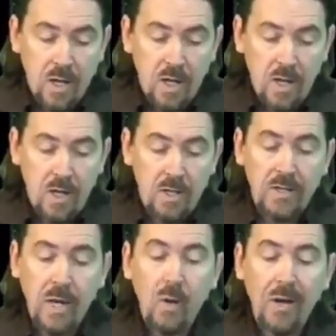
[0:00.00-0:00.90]
Uh,
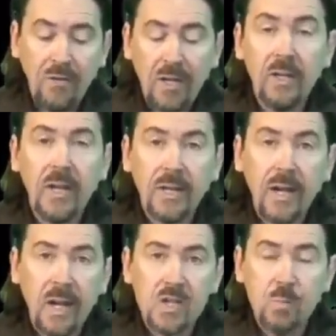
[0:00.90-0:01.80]
now, I think Nick
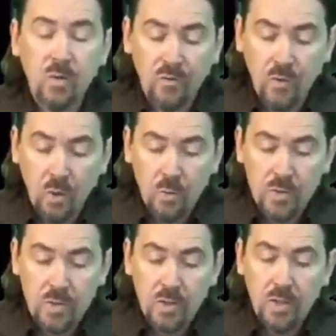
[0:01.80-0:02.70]
has put
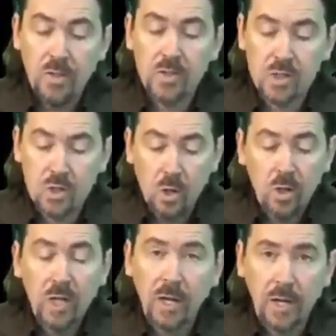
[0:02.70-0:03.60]
forward a
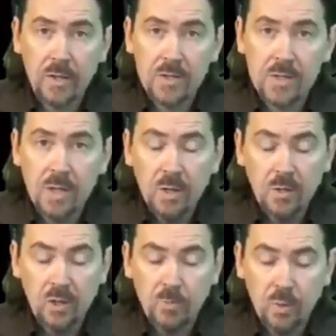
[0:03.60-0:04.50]
strong case
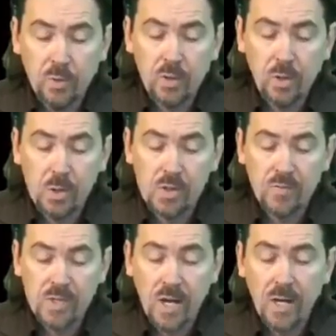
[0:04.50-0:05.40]
that the Protocols of
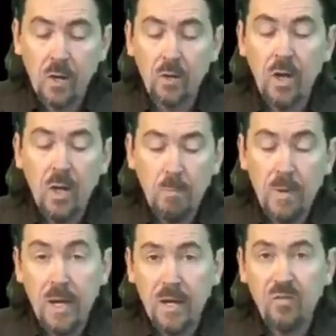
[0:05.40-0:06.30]
Zion
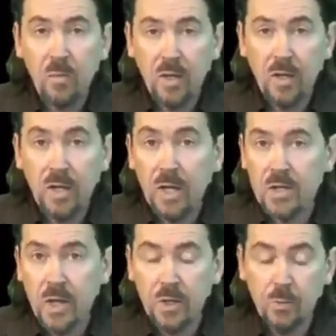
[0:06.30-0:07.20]
may have been a
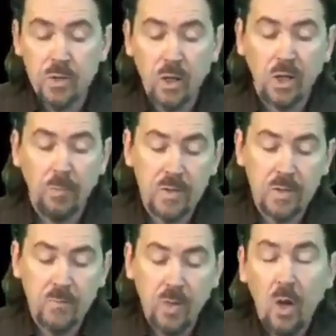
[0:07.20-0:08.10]
genuine document
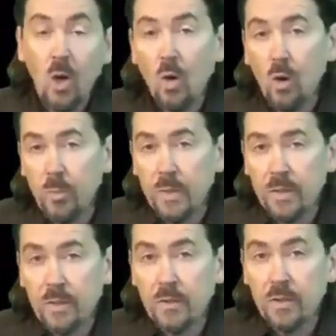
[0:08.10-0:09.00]

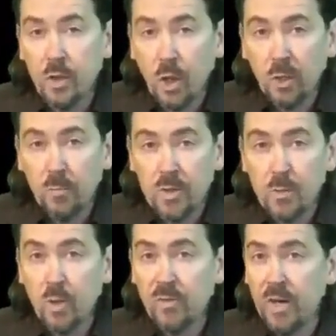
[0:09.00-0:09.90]
albeit that the document
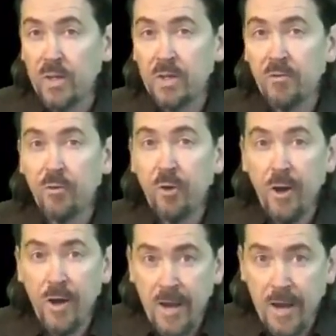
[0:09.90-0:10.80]
would have had a different
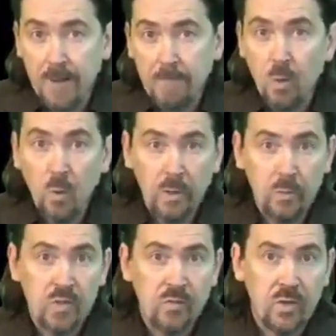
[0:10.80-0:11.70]
name when it
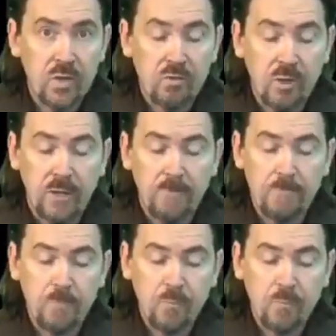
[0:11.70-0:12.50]
was first written.